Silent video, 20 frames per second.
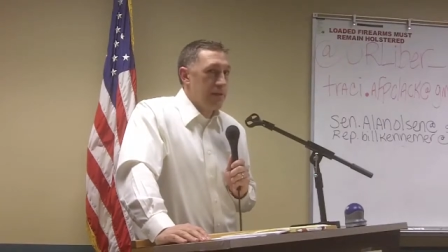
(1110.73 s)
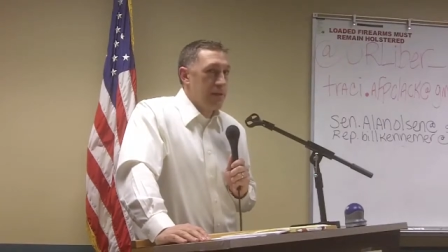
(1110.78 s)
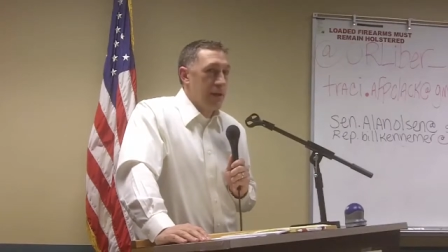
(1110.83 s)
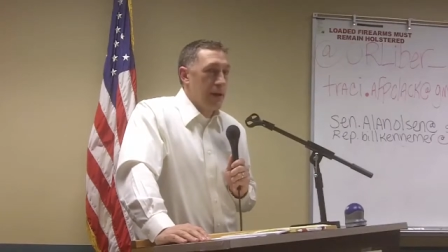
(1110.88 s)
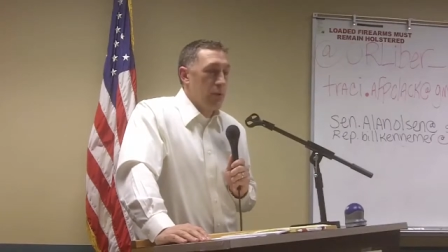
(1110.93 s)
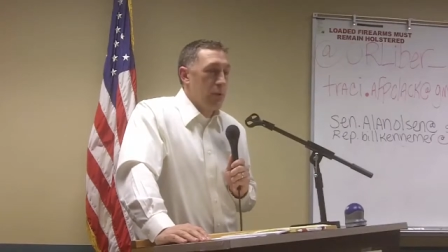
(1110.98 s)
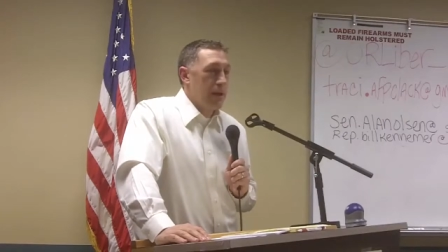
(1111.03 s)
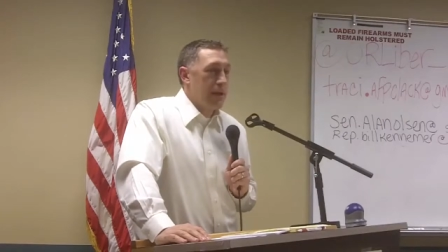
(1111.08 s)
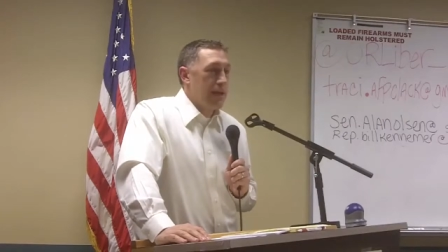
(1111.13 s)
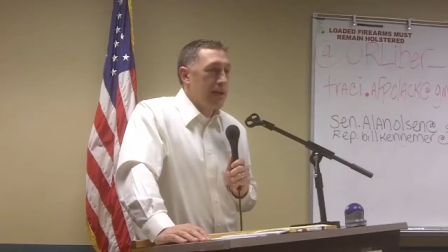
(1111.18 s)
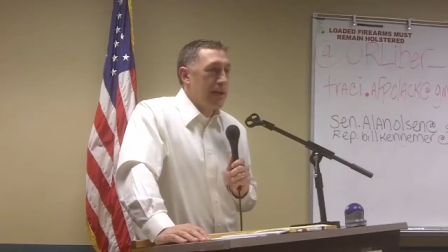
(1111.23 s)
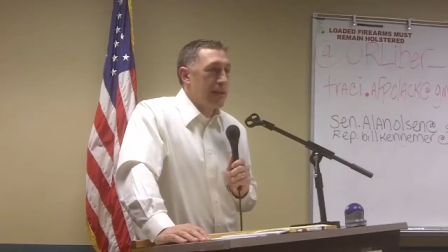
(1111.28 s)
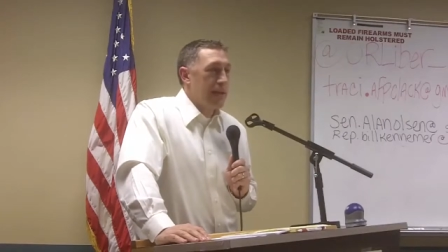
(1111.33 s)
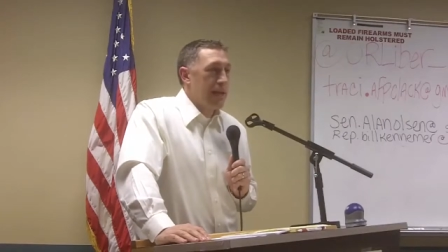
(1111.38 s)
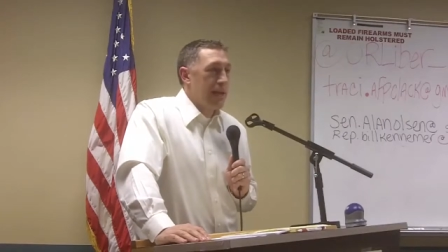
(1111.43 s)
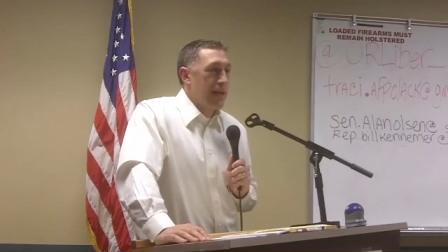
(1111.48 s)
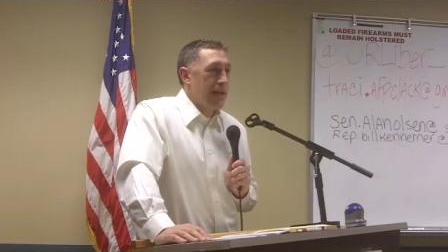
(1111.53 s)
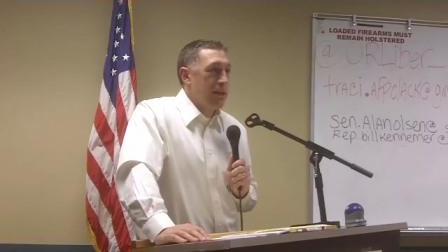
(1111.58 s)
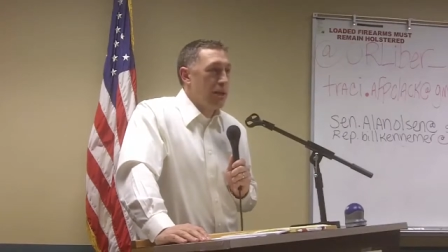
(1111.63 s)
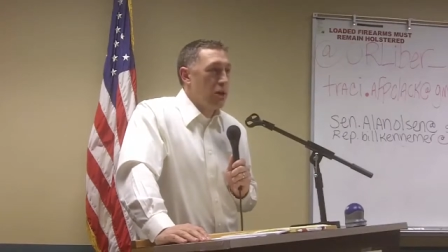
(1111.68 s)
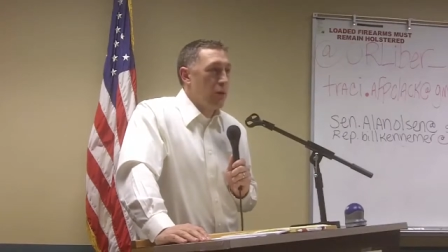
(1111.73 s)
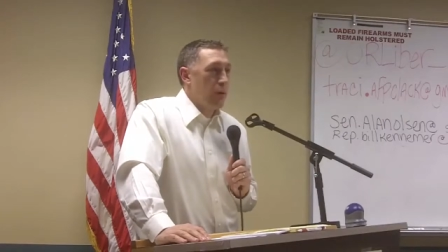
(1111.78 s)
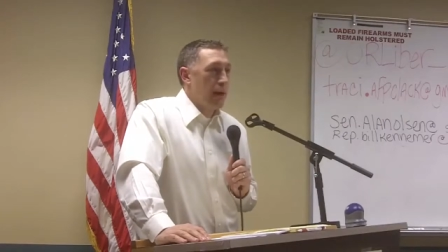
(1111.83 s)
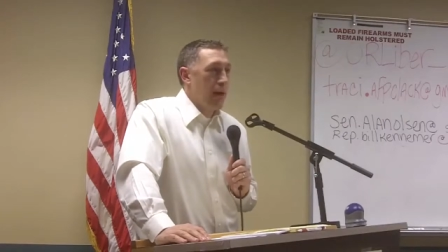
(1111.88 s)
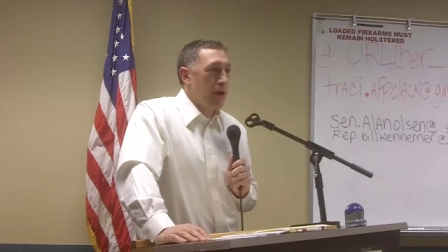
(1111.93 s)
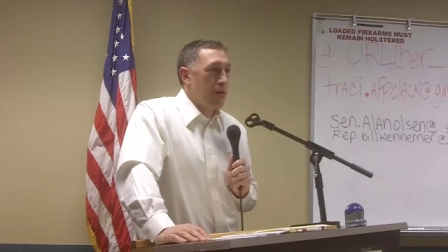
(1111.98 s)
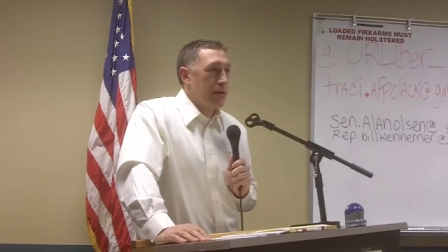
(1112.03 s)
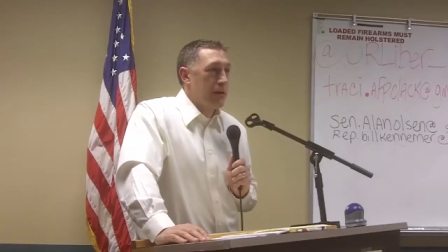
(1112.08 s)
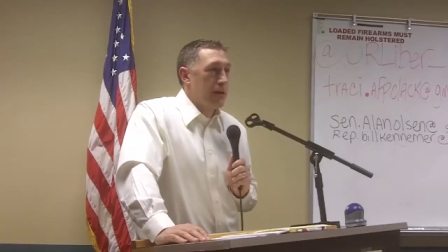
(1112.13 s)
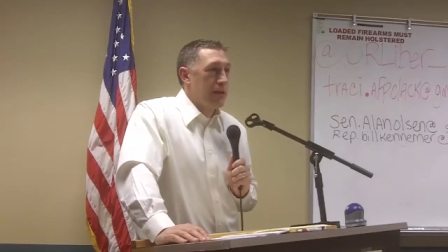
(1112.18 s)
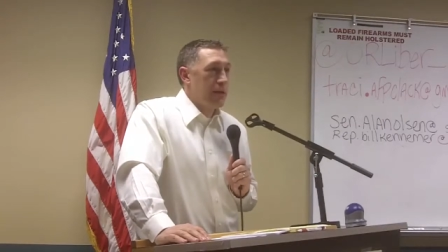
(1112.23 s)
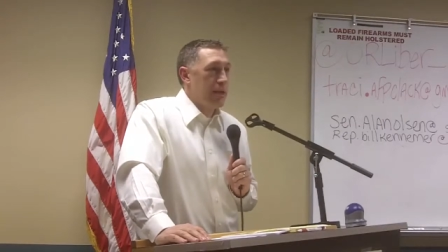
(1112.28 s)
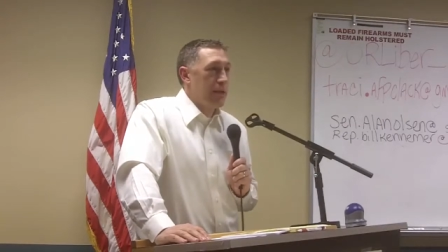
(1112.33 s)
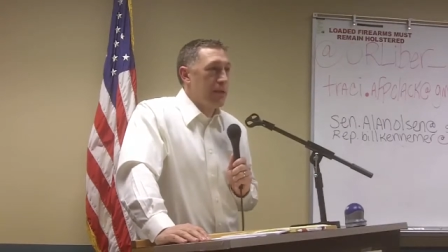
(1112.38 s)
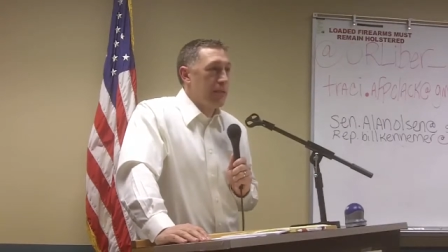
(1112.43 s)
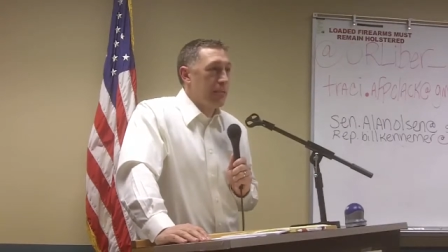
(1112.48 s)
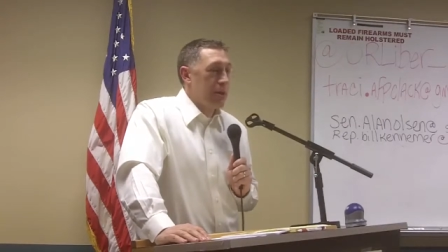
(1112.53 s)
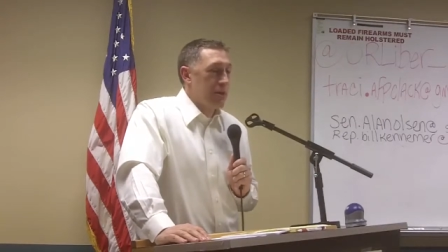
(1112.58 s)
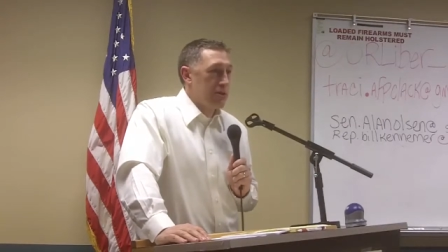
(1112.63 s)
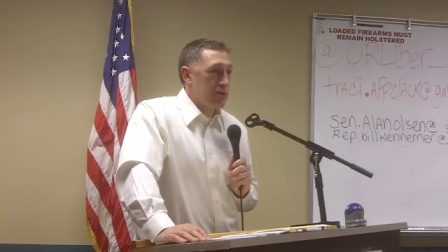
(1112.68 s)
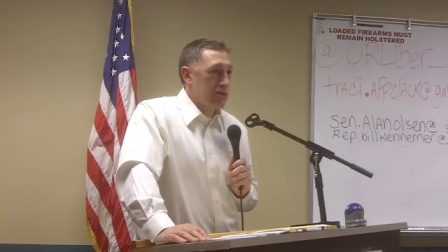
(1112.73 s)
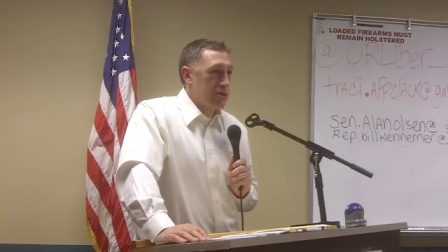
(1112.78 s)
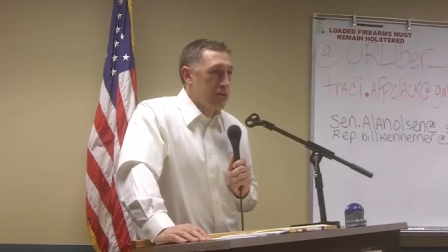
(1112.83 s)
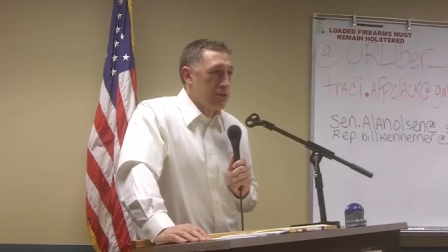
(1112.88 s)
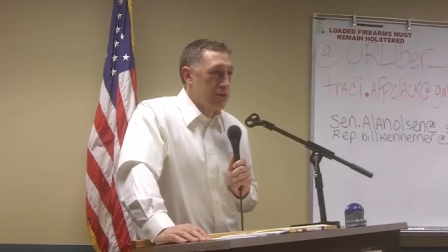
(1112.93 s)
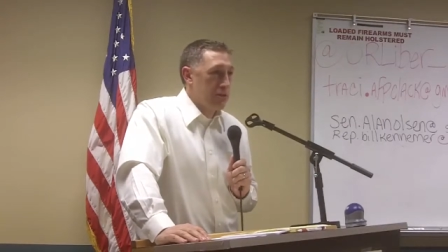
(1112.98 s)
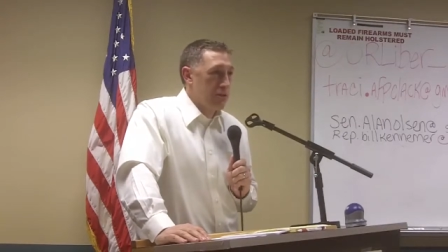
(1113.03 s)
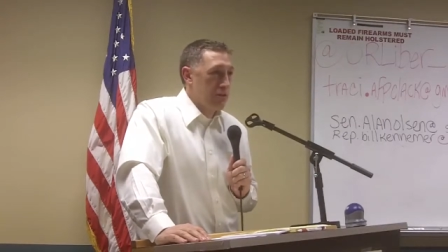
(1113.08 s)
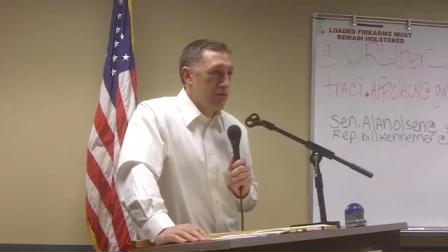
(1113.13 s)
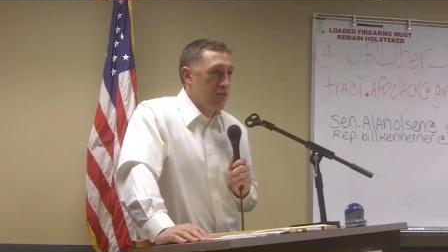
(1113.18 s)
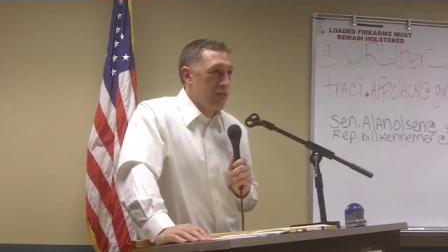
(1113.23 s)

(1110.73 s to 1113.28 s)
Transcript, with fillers: that we can then go out and email to,